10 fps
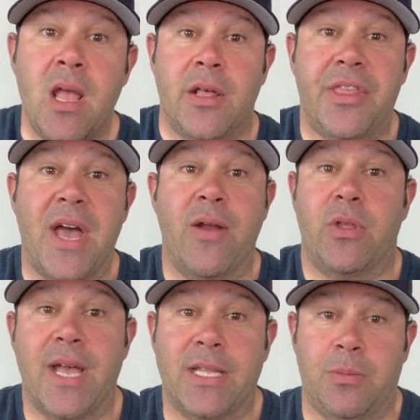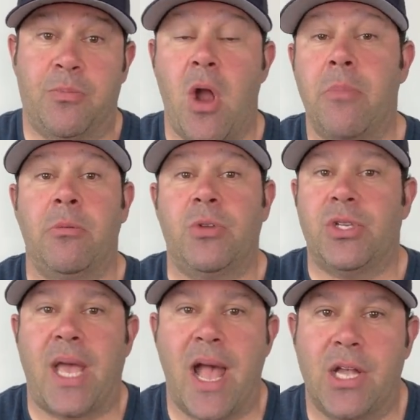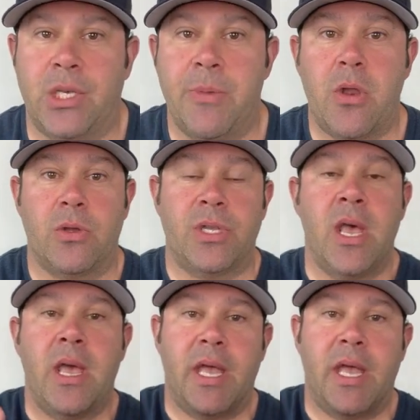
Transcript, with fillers: the thyroid that's a problem, just like Hashimoto's.